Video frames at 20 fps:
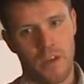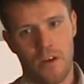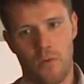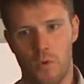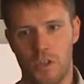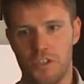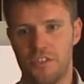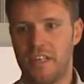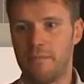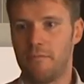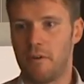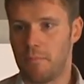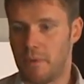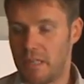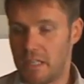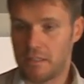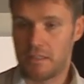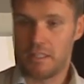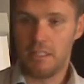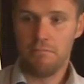Was there
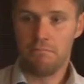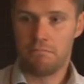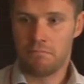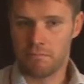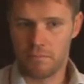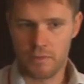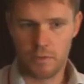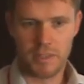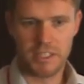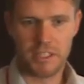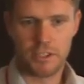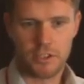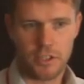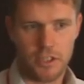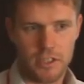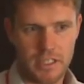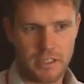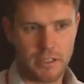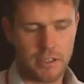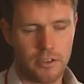mobility with a
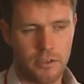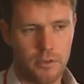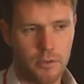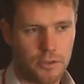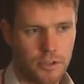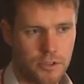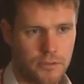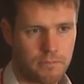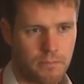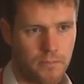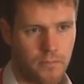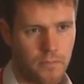certain institution?